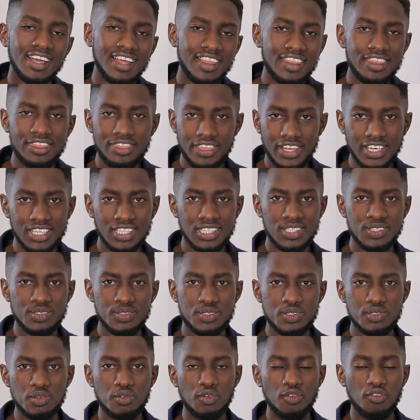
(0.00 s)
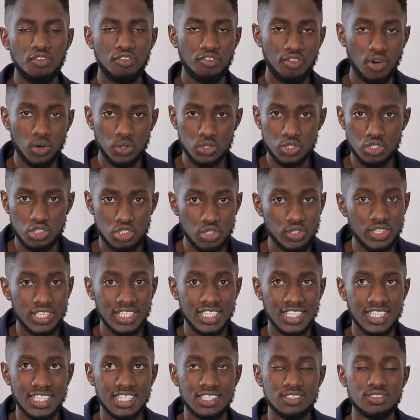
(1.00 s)
And thank you too for
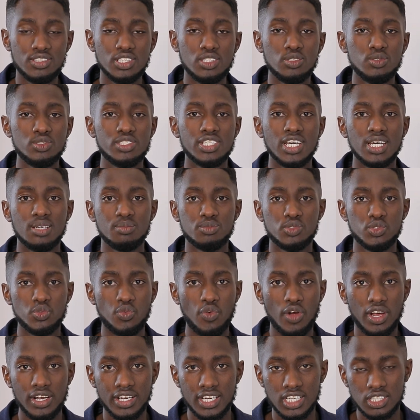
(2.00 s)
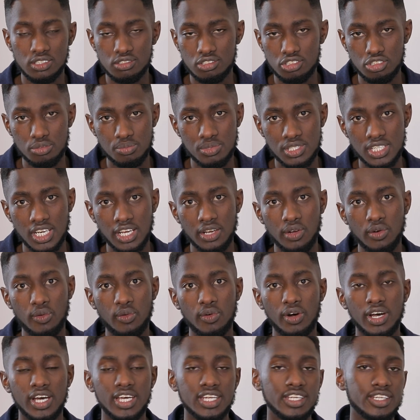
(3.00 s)
tuning in to the New Times Rwanda YouTube
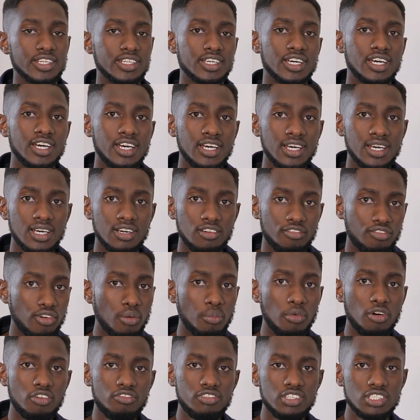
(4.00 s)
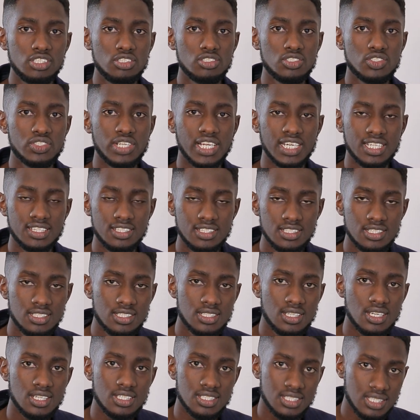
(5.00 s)
channel. And for more videos like
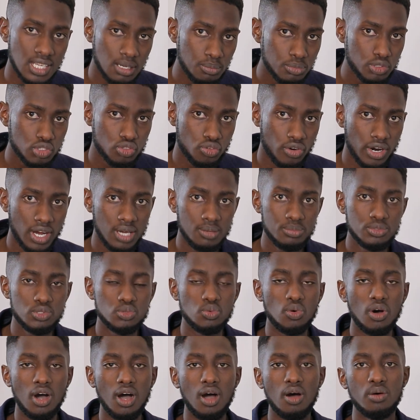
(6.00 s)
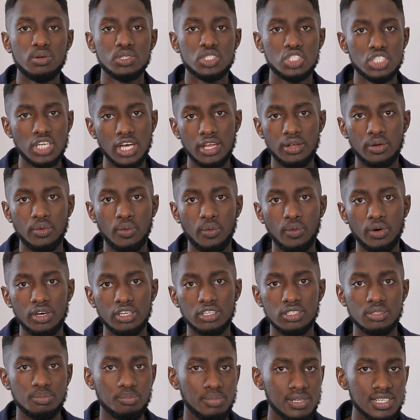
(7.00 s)
this, subscribe to our channel.
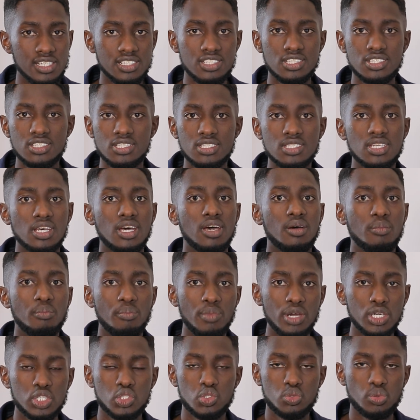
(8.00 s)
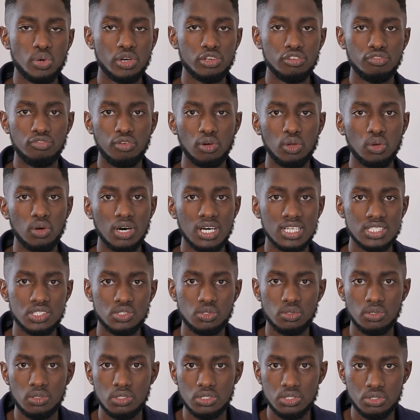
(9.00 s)
And please make sure you follow
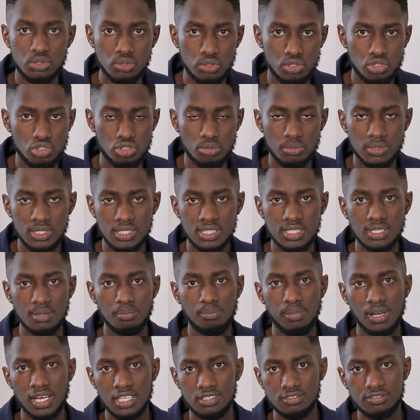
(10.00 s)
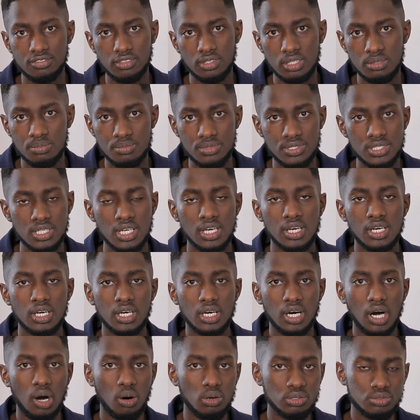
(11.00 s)
us on our social media platforms.
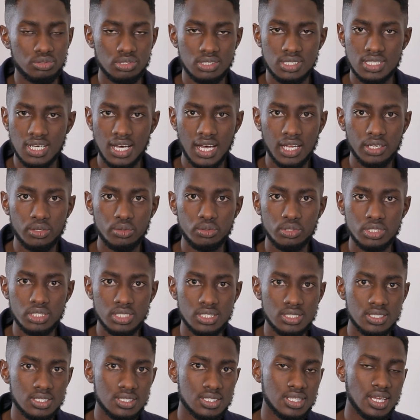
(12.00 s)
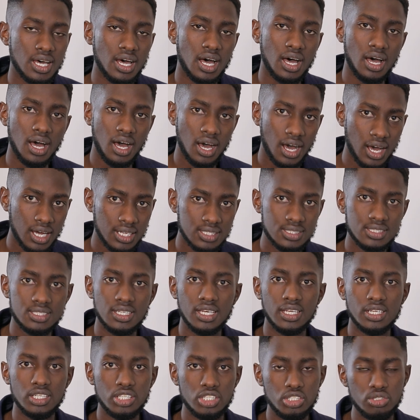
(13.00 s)
Our Twitter handle is
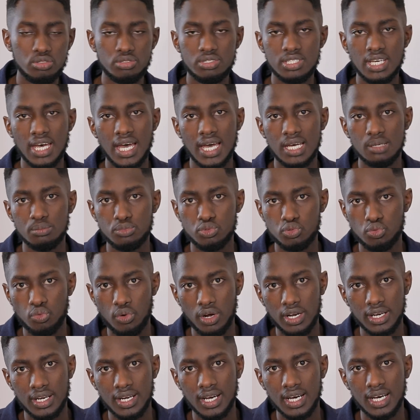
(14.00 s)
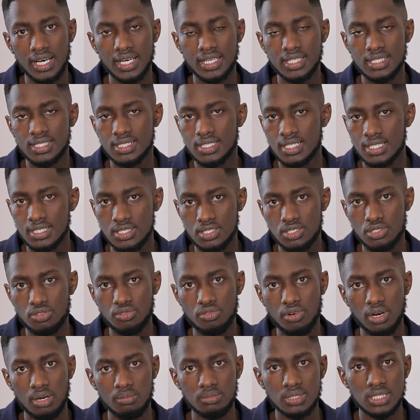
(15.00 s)
@NewTimesRwanda and
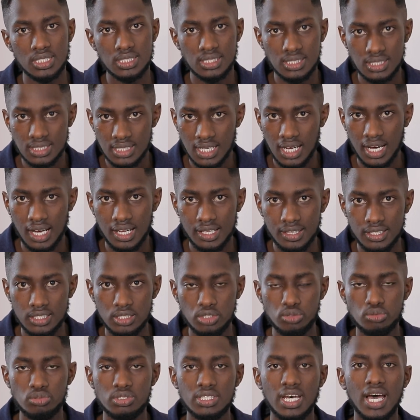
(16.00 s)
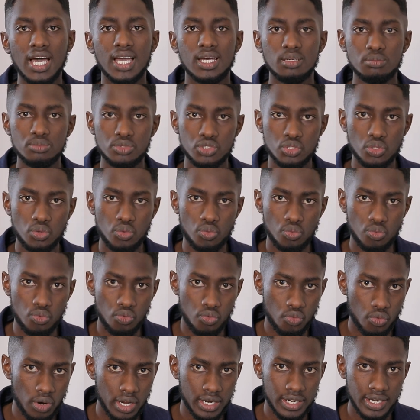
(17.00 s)
Instagram is
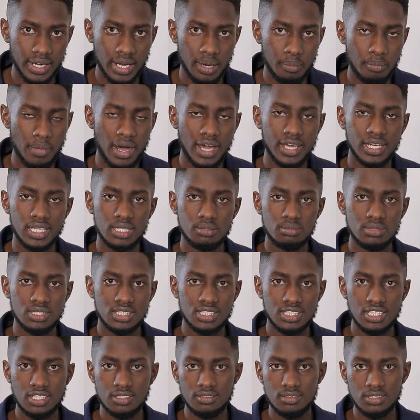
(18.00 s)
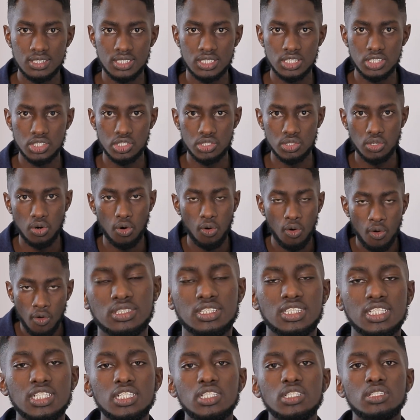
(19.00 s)
@TheNewTimesRwanda. My name is David C. Europe.
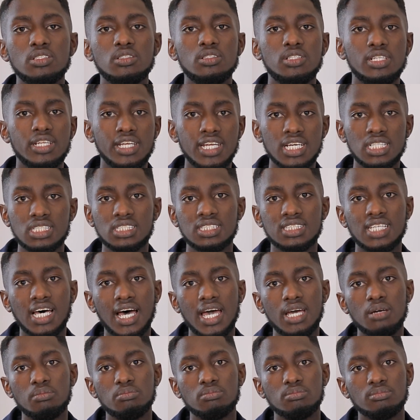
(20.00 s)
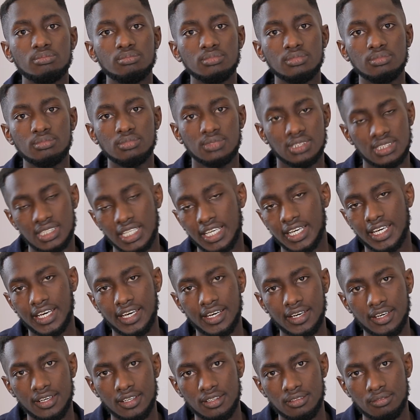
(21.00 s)
Till next time, take
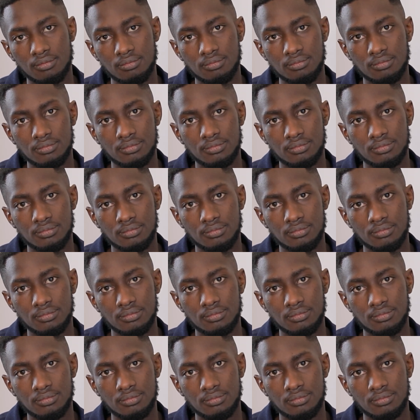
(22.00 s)
care.